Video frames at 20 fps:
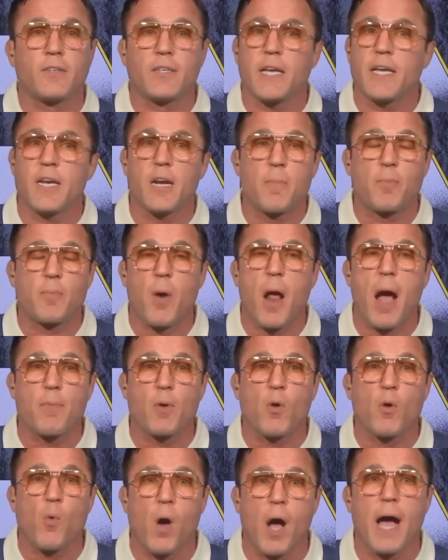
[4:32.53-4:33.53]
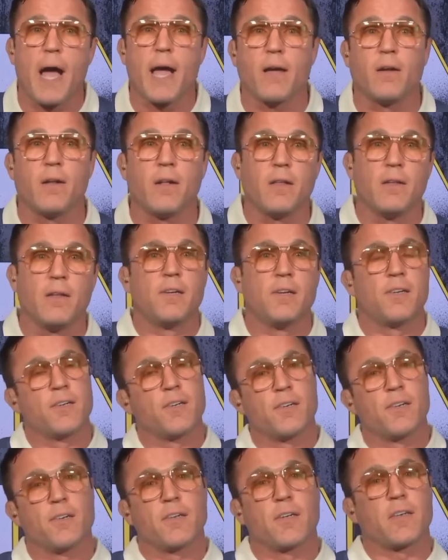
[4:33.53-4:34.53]
see you in a proper while,
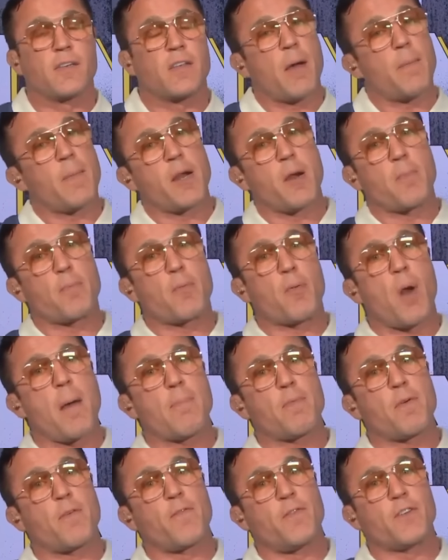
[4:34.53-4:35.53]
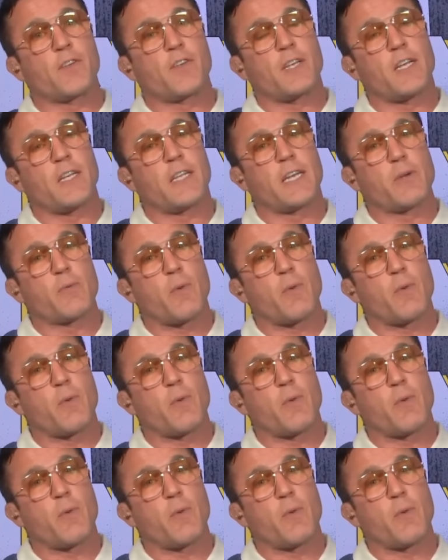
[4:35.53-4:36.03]
because I'm in a proper facility